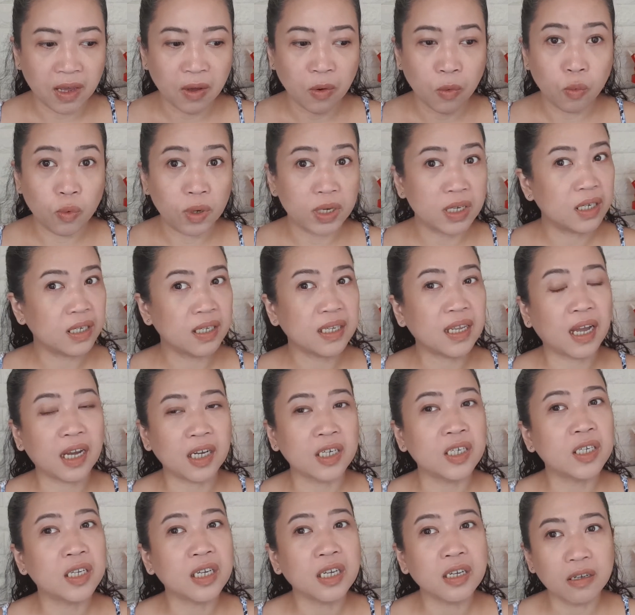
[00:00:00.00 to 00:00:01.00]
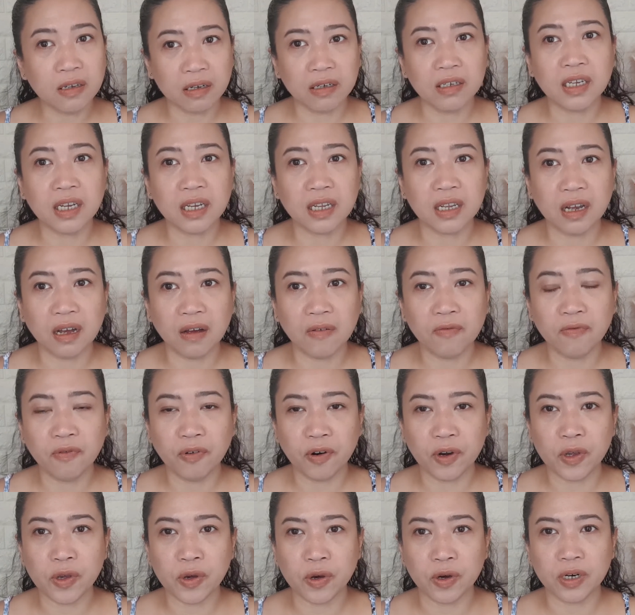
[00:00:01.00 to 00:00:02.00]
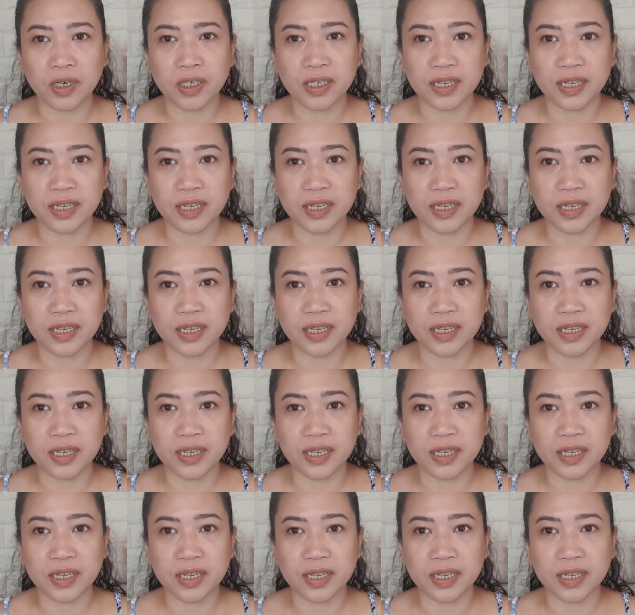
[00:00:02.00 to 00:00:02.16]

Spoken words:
which is actually good enough for your